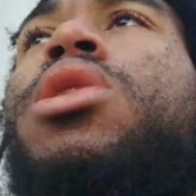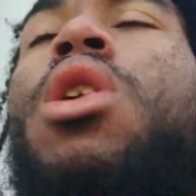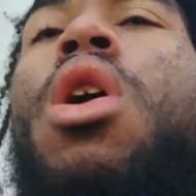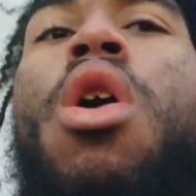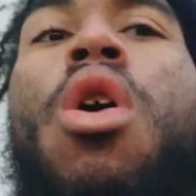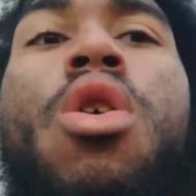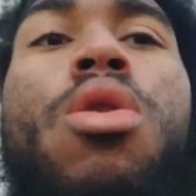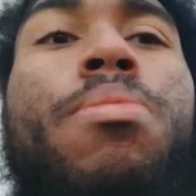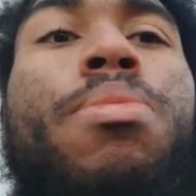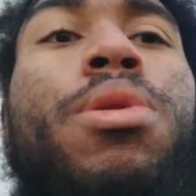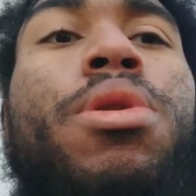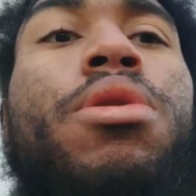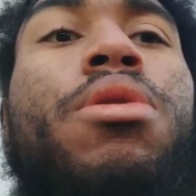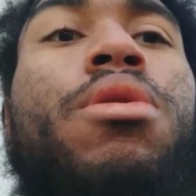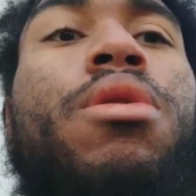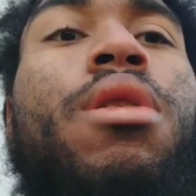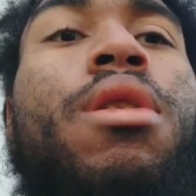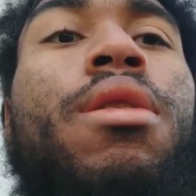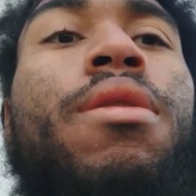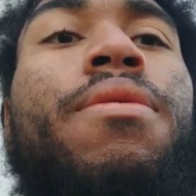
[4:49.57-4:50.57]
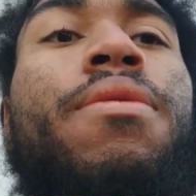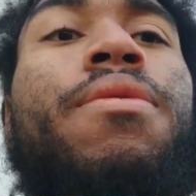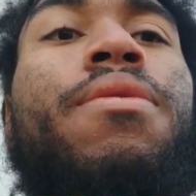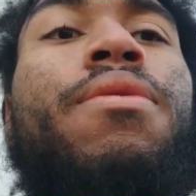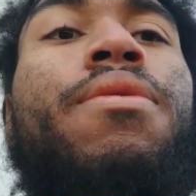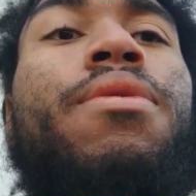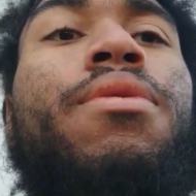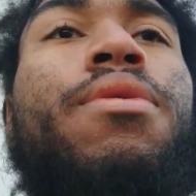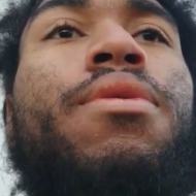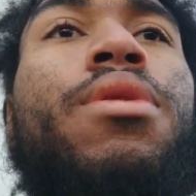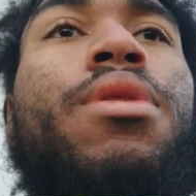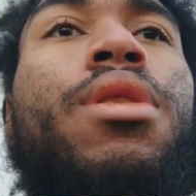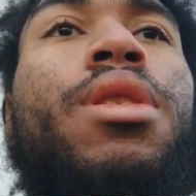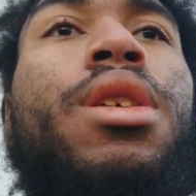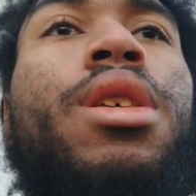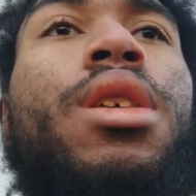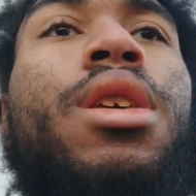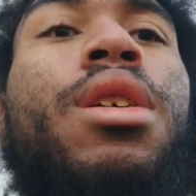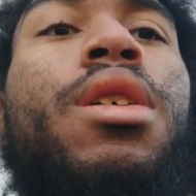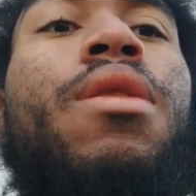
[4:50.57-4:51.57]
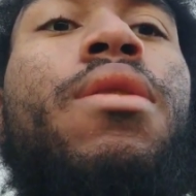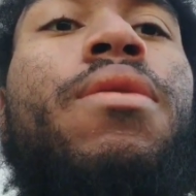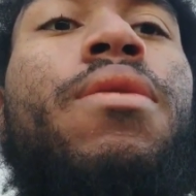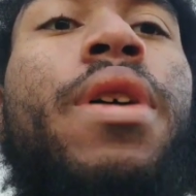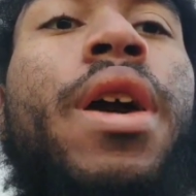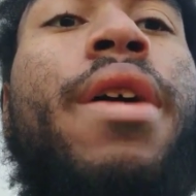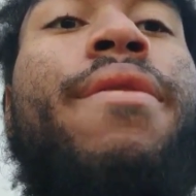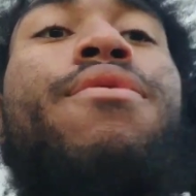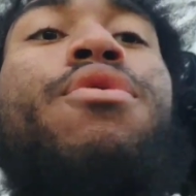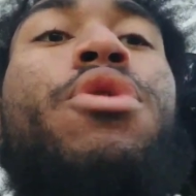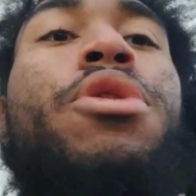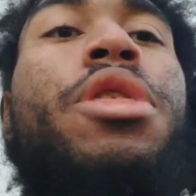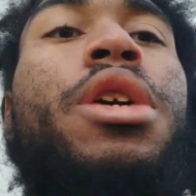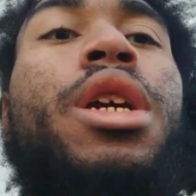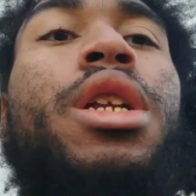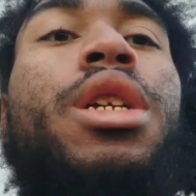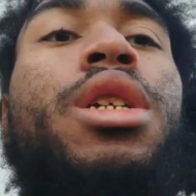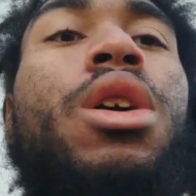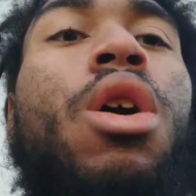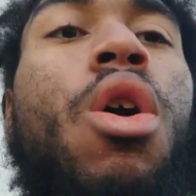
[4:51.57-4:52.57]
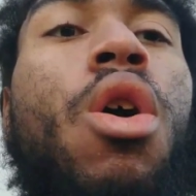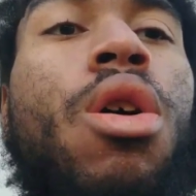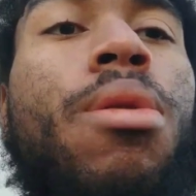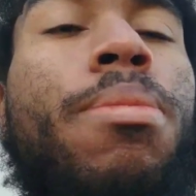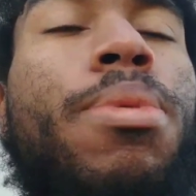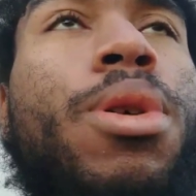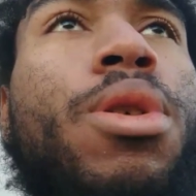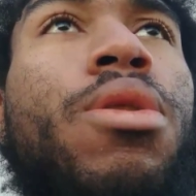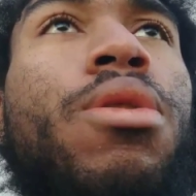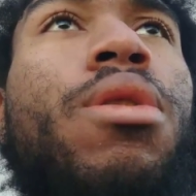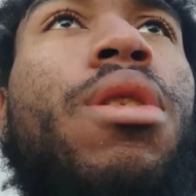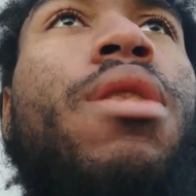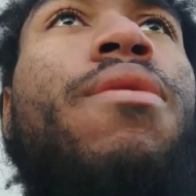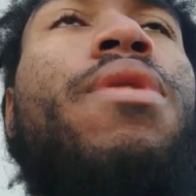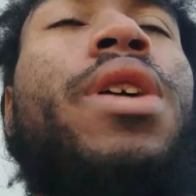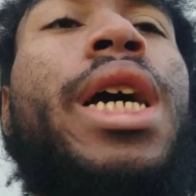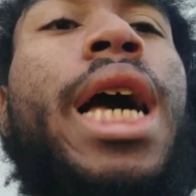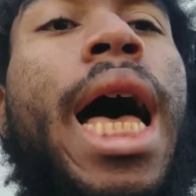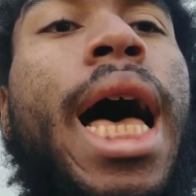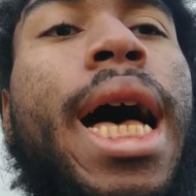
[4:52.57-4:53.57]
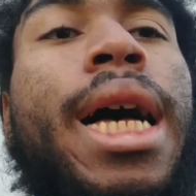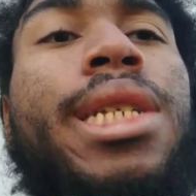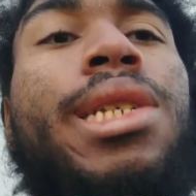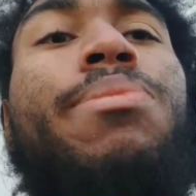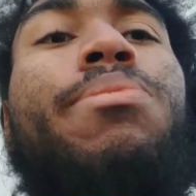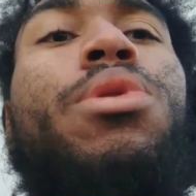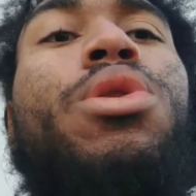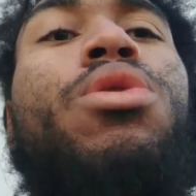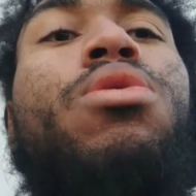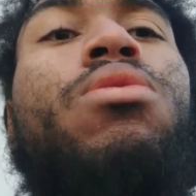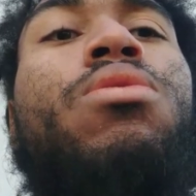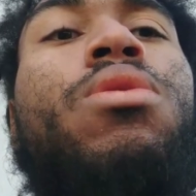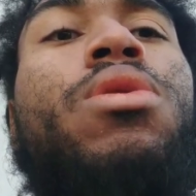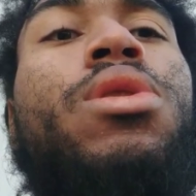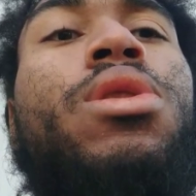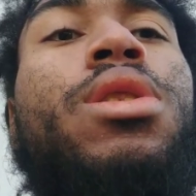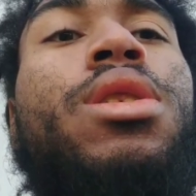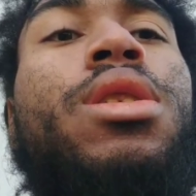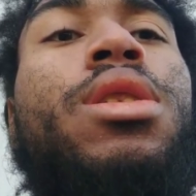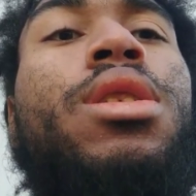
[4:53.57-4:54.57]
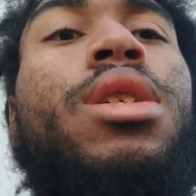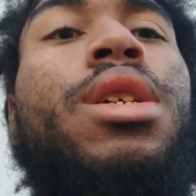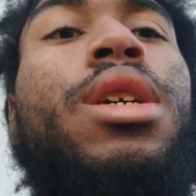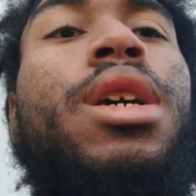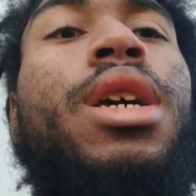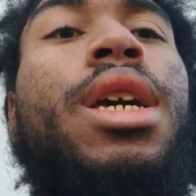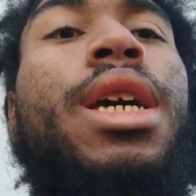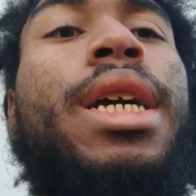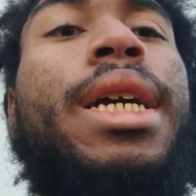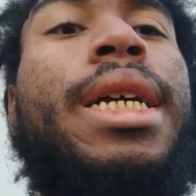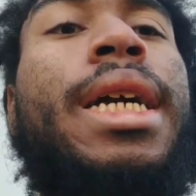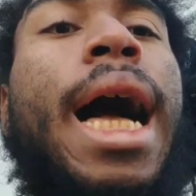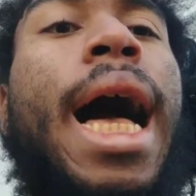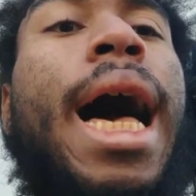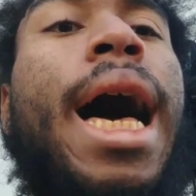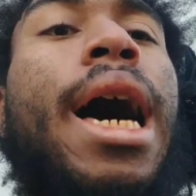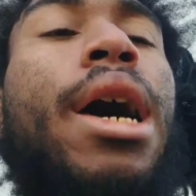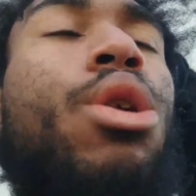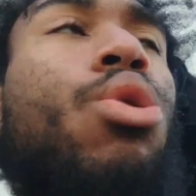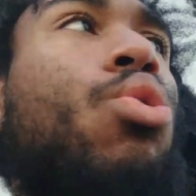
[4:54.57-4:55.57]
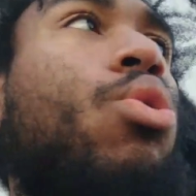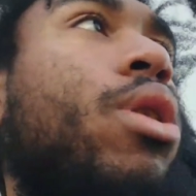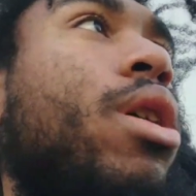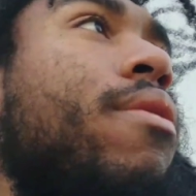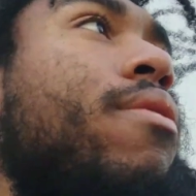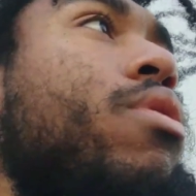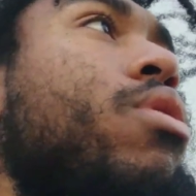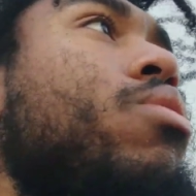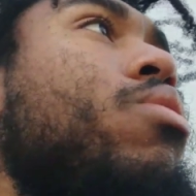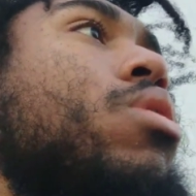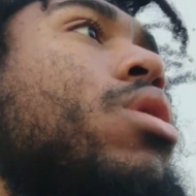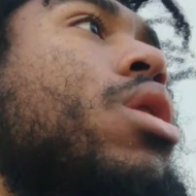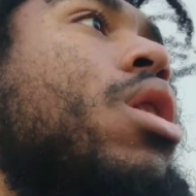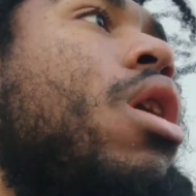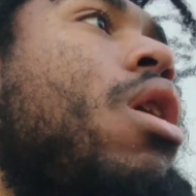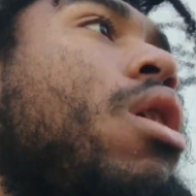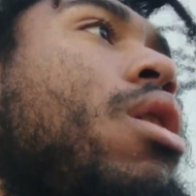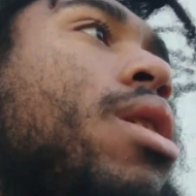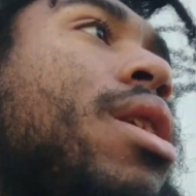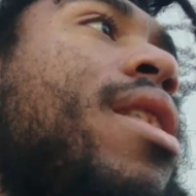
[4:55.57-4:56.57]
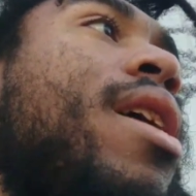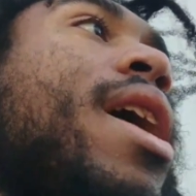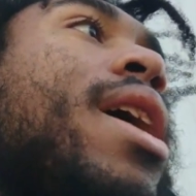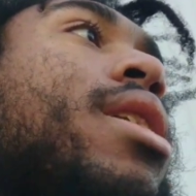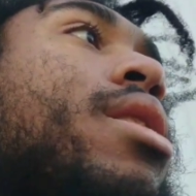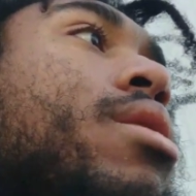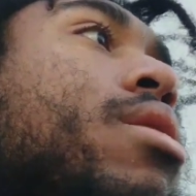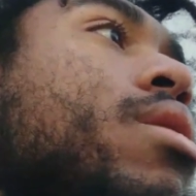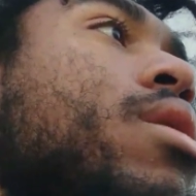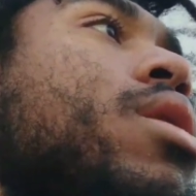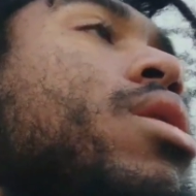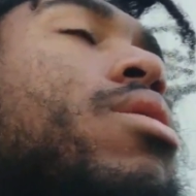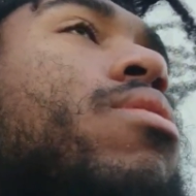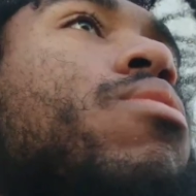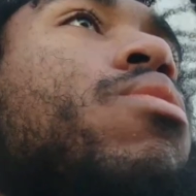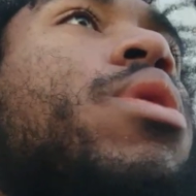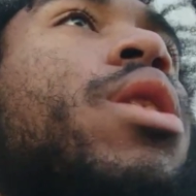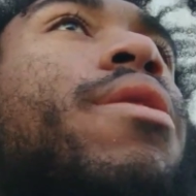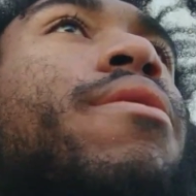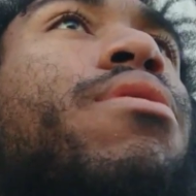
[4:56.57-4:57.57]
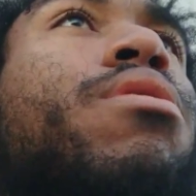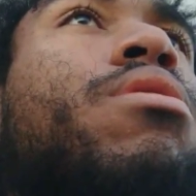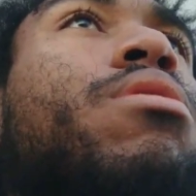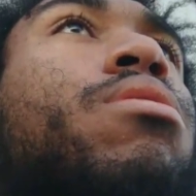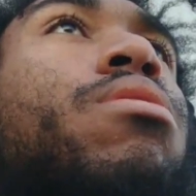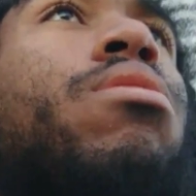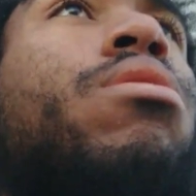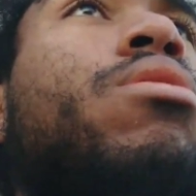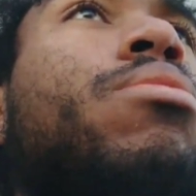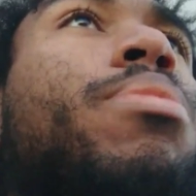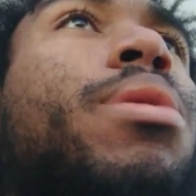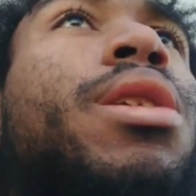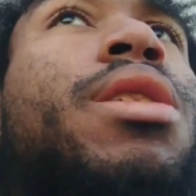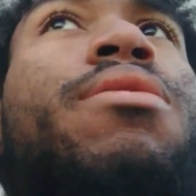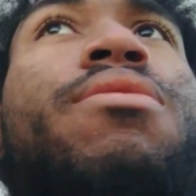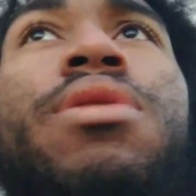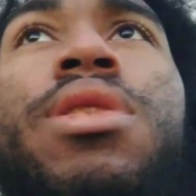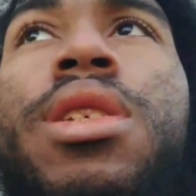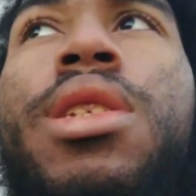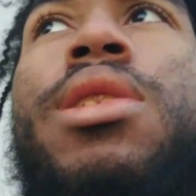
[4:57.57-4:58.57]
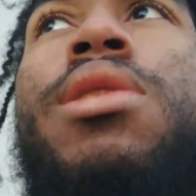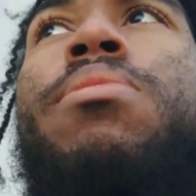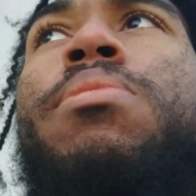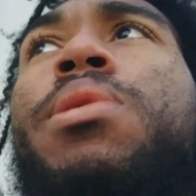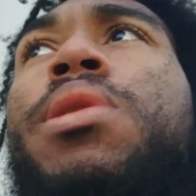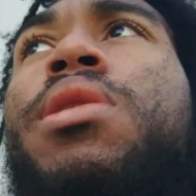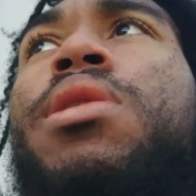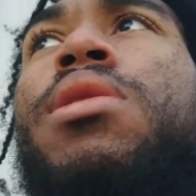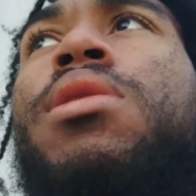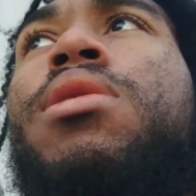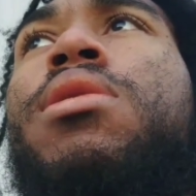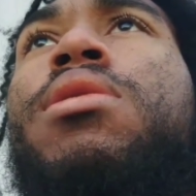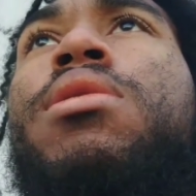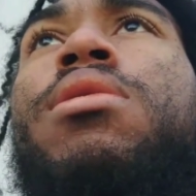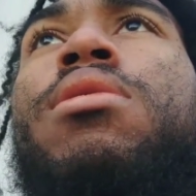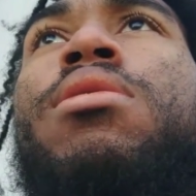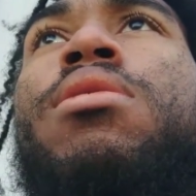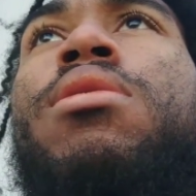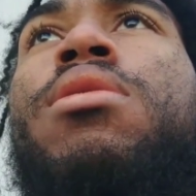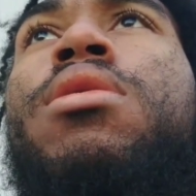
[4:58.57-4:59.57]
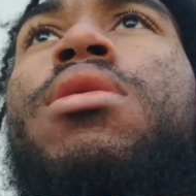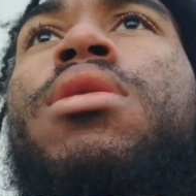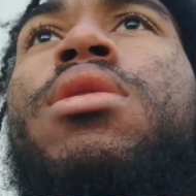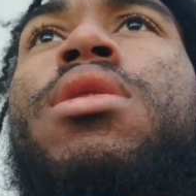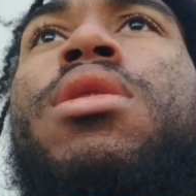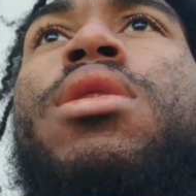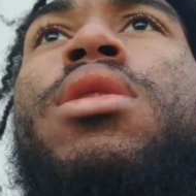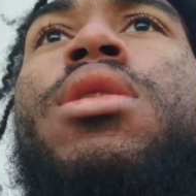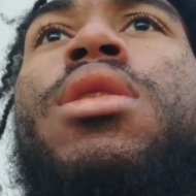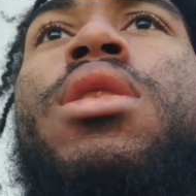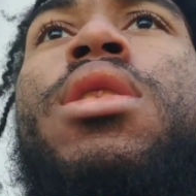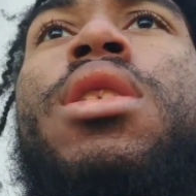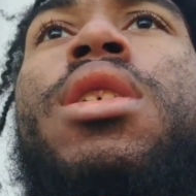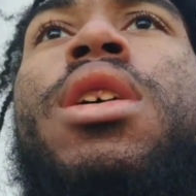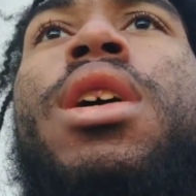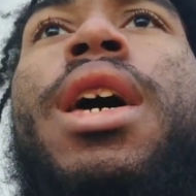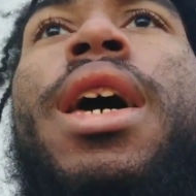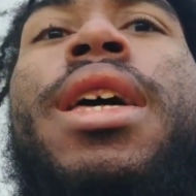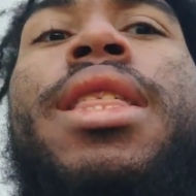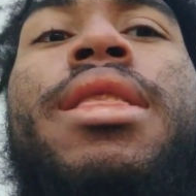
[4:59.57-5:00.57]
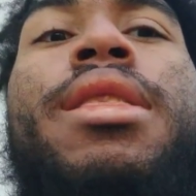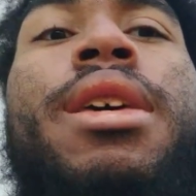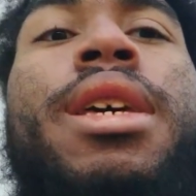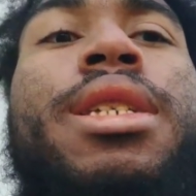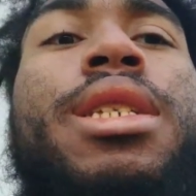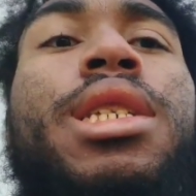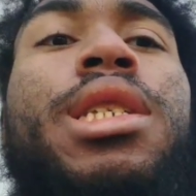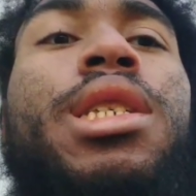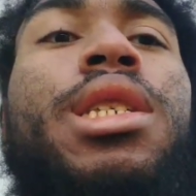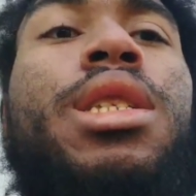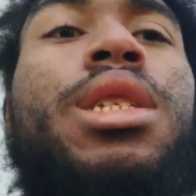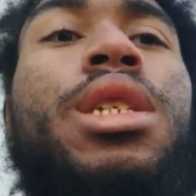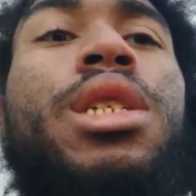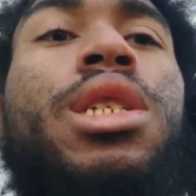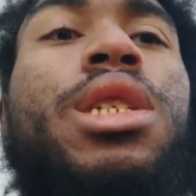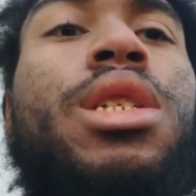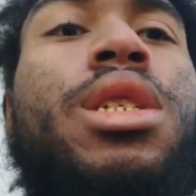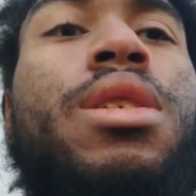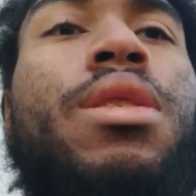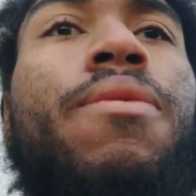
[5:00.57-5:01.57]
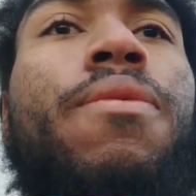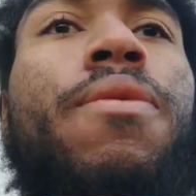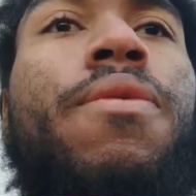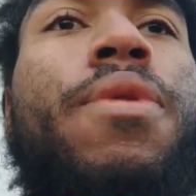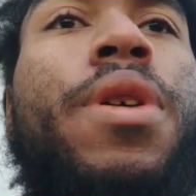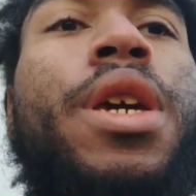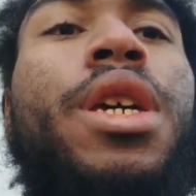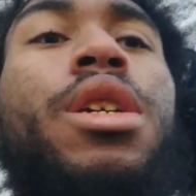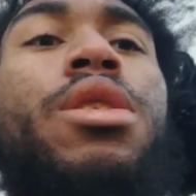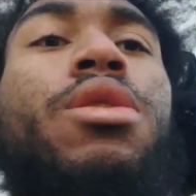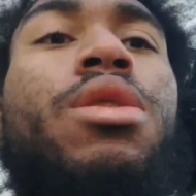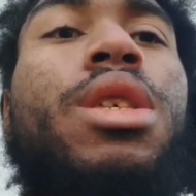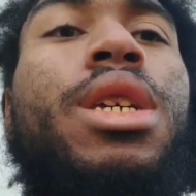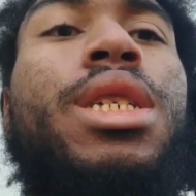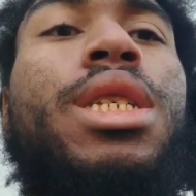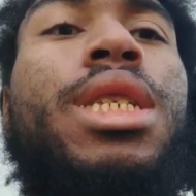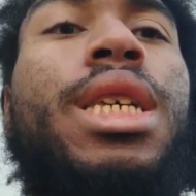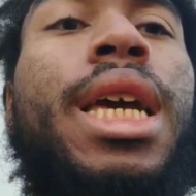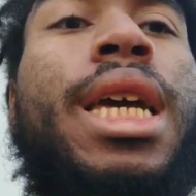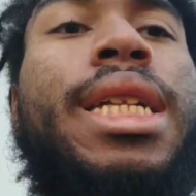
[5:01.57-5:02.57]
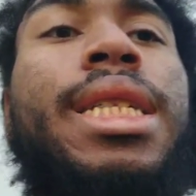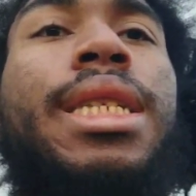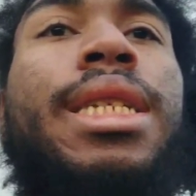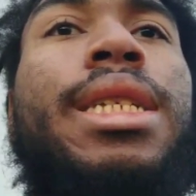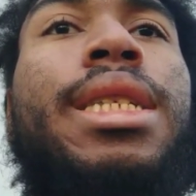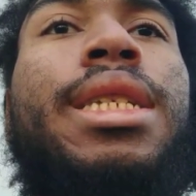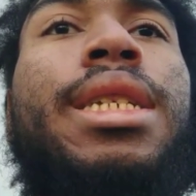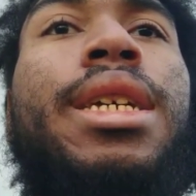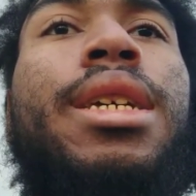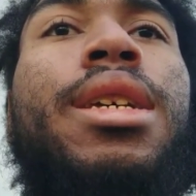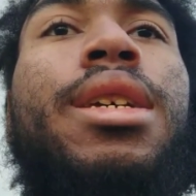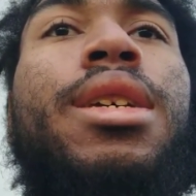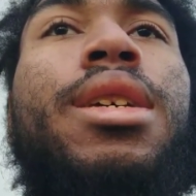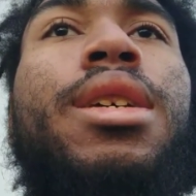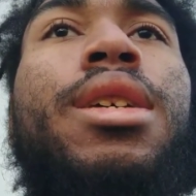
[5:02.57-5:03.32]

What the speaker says: arbiter of everything, the arbiter of the cosmos, God, or whatever you would call that in whatever your belief system is. And this figure, this entity,